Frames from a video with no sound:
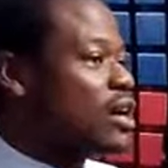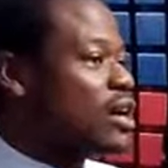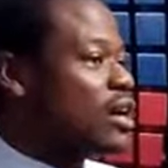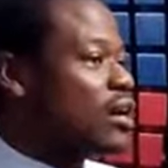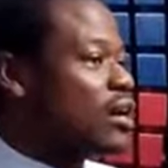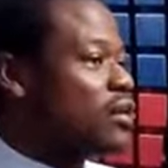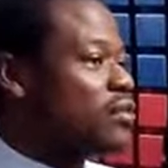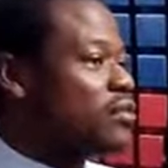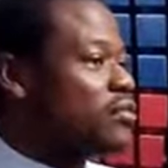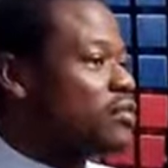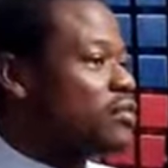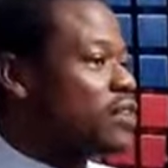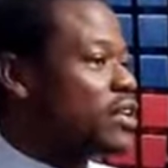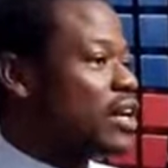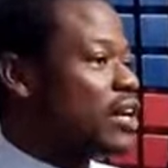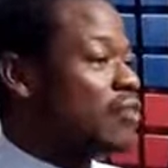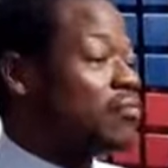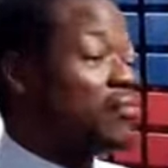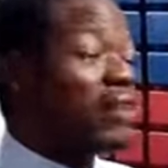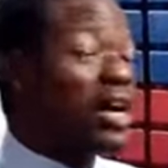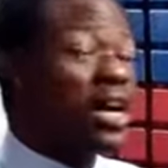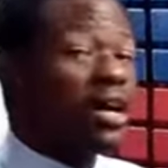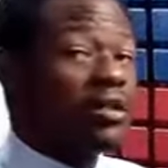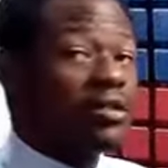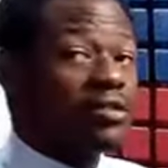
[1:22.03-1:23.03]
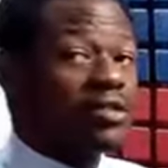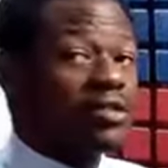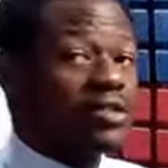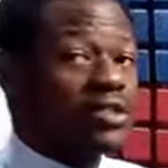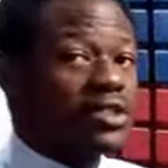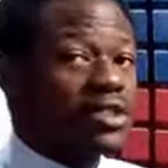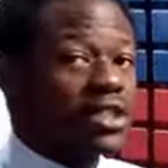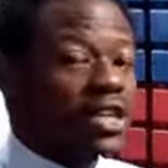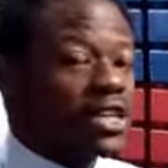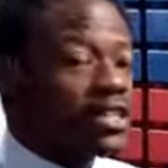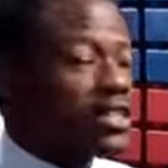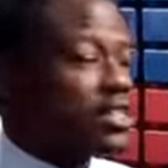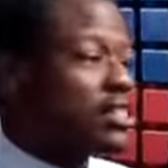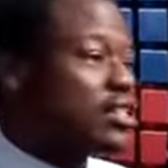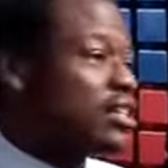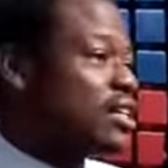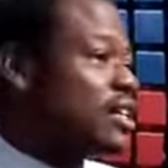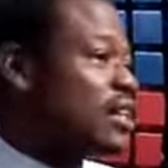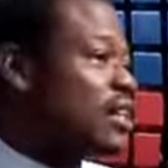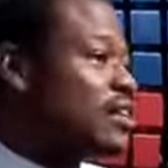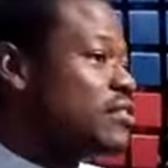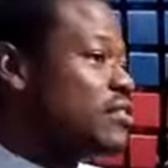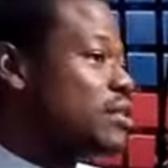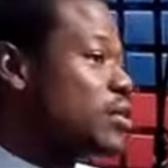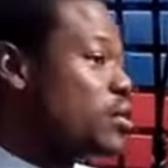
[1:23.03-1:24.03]
of the amount that is
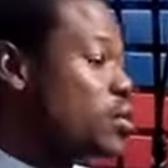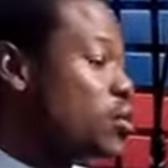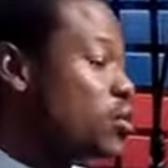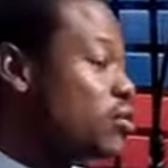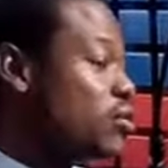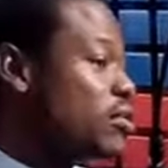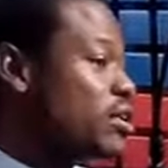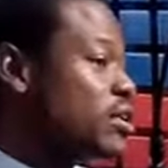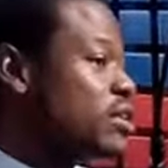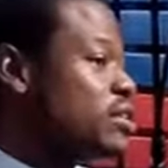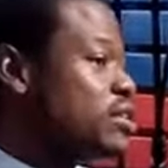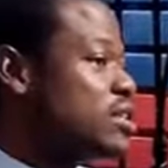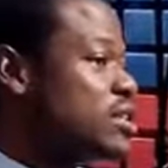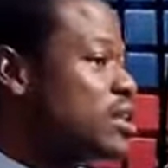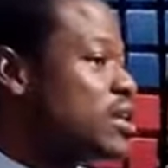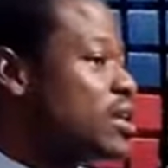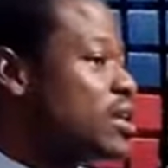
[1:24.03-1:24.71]
either recovered